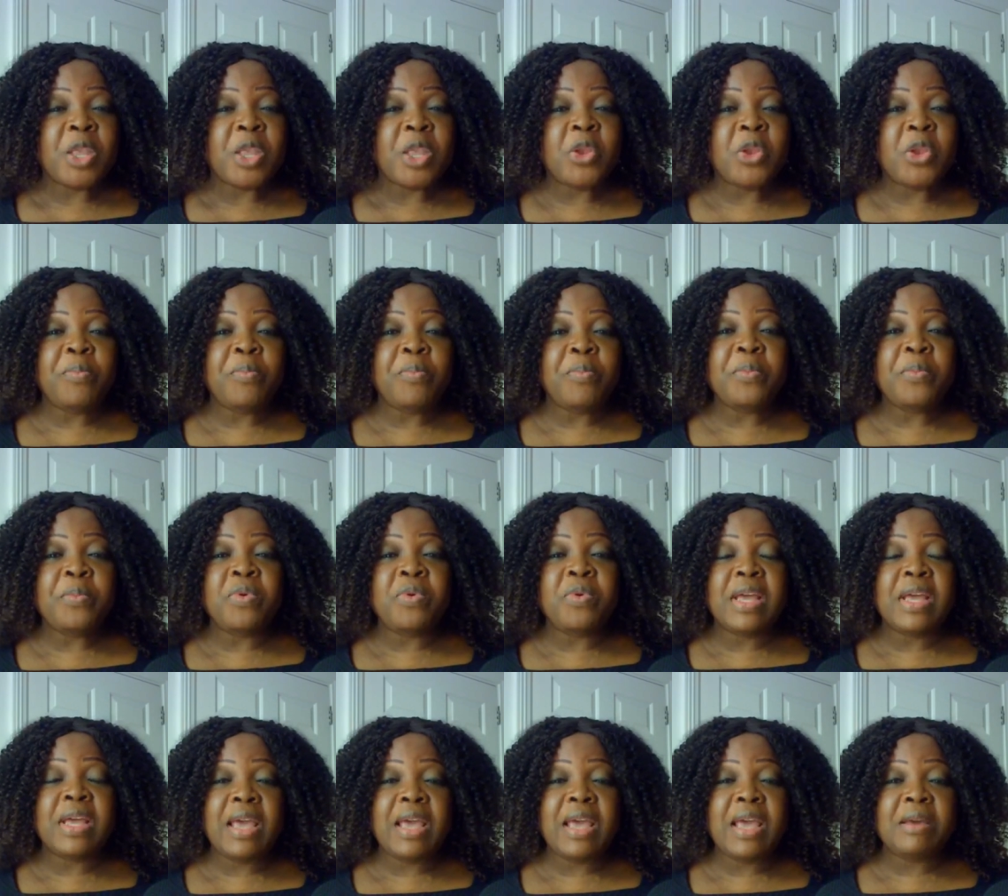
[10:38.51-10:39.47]
You know,
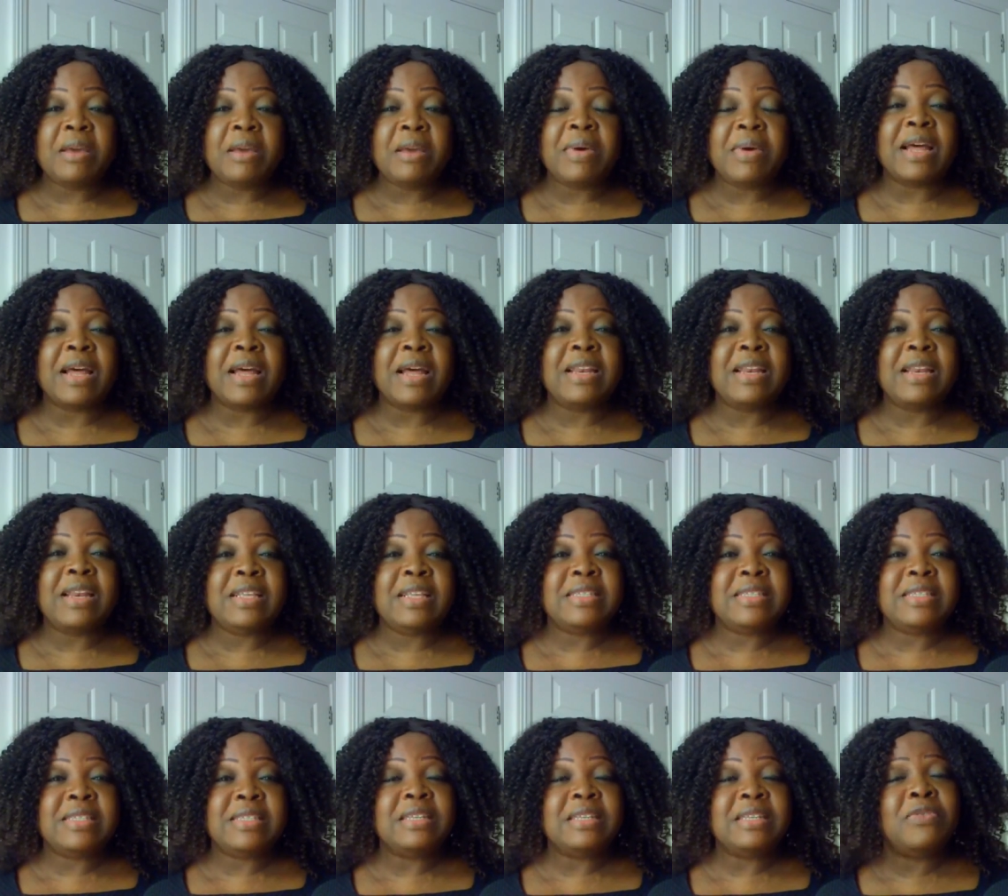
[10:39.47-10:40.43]
people came and
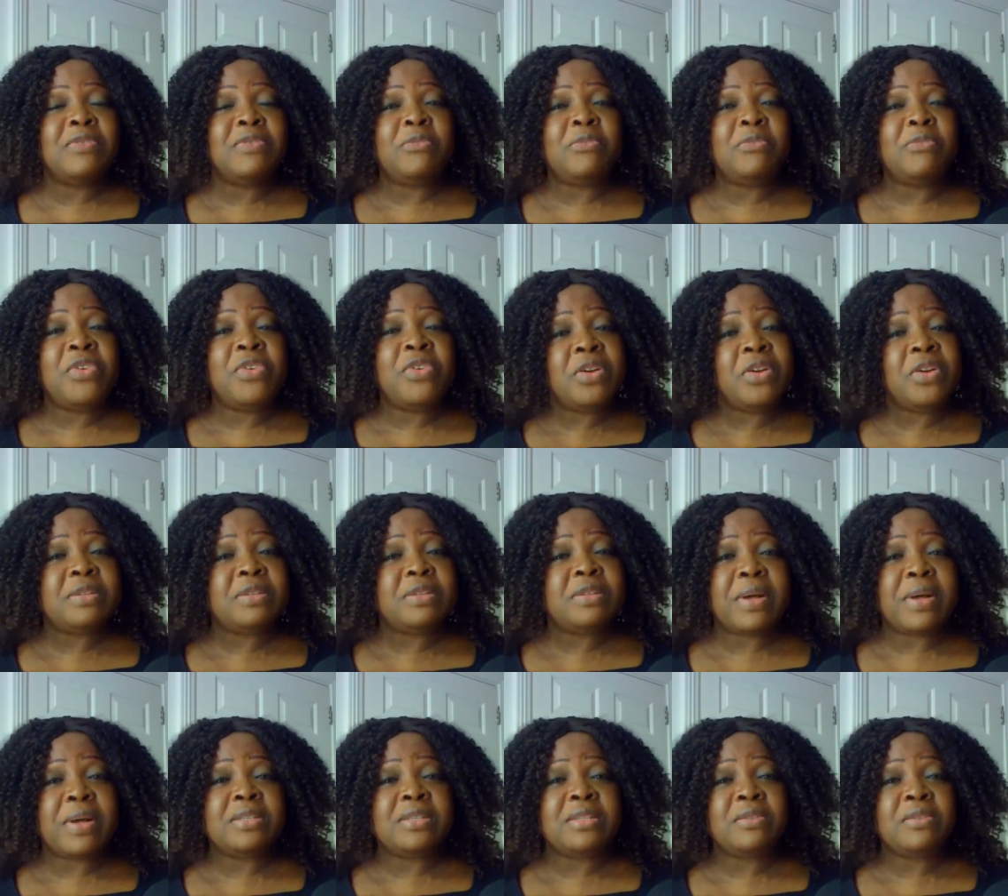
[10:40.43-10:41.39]
listened from
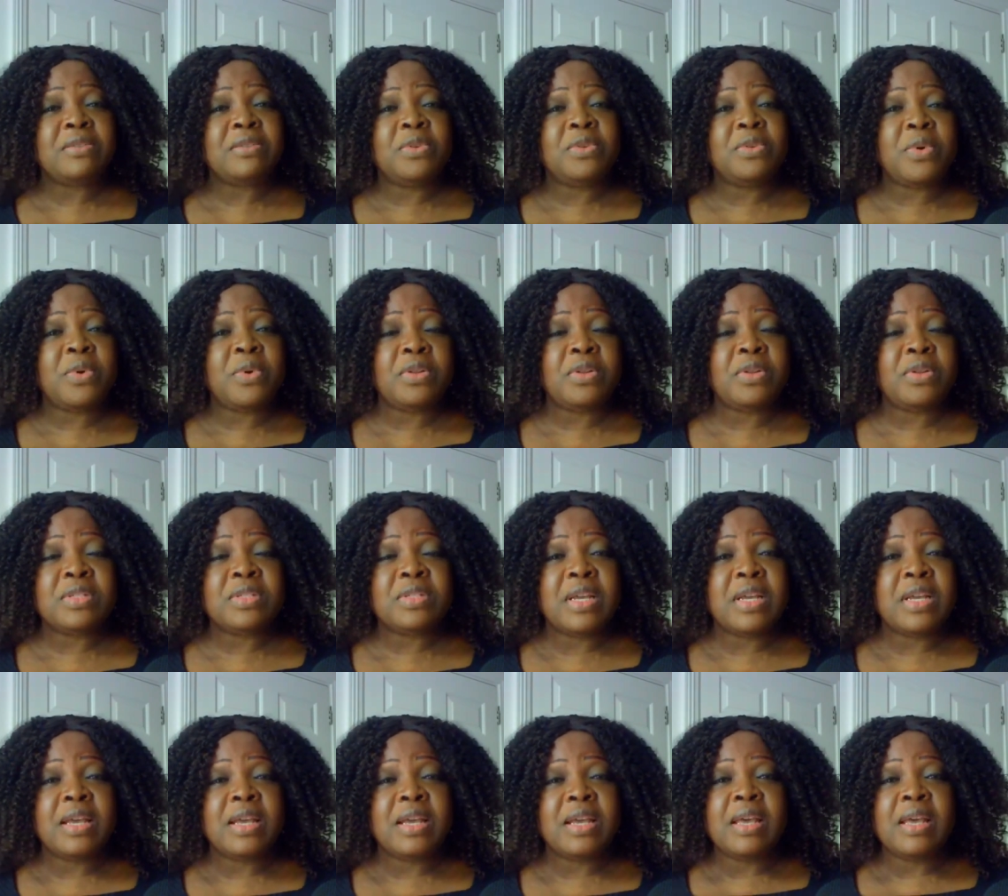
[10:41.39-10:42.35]
various parts of the
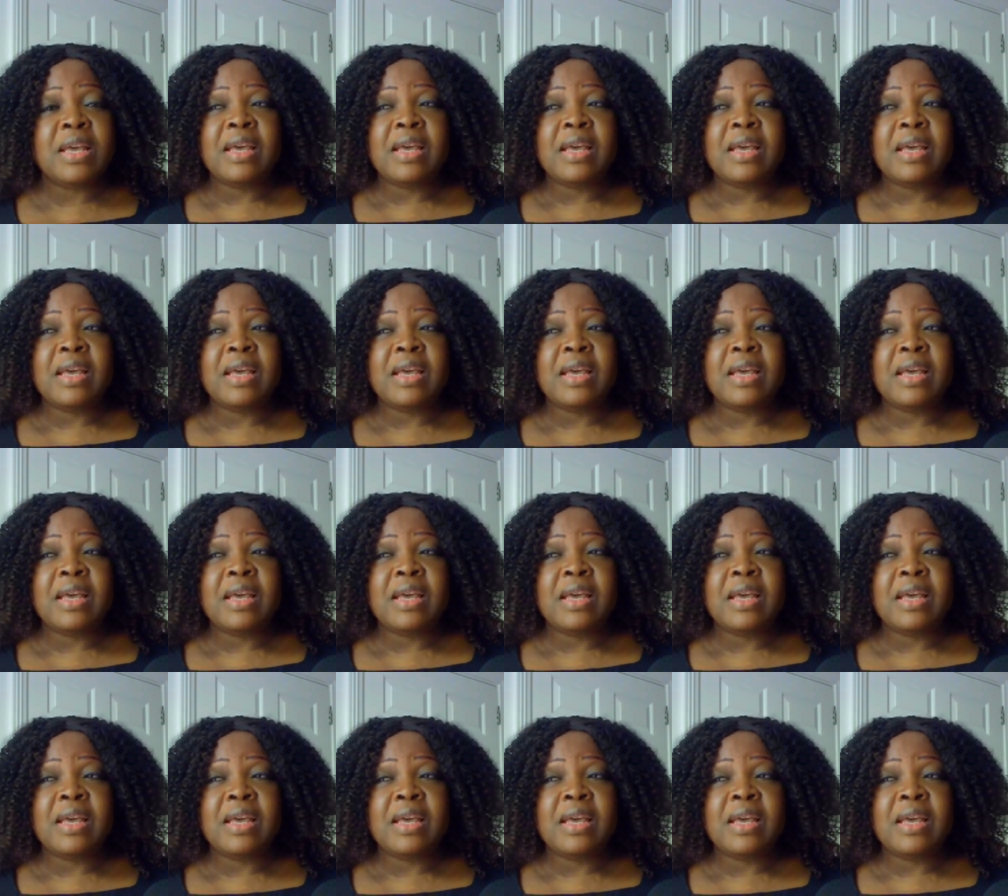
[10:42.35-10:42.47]
world,